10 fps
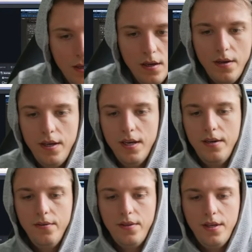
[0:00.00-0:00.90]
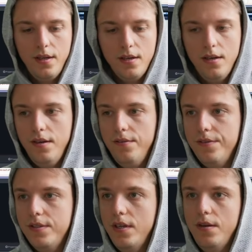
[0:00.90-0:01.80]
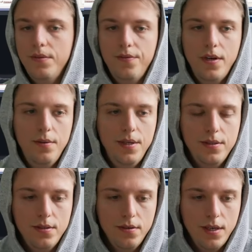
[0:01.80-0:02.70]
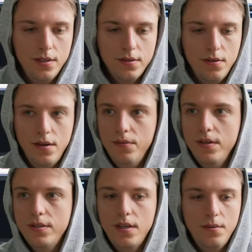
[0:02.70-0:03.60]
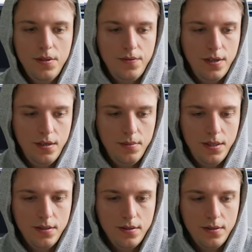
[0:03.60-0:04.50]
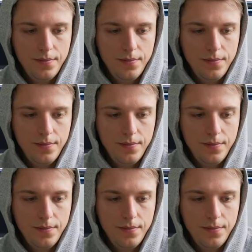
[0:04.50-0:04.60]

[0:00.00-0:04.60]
Oh yeah, I don't think I've set up the Firebase. Okay, so I want to set up the Firebase.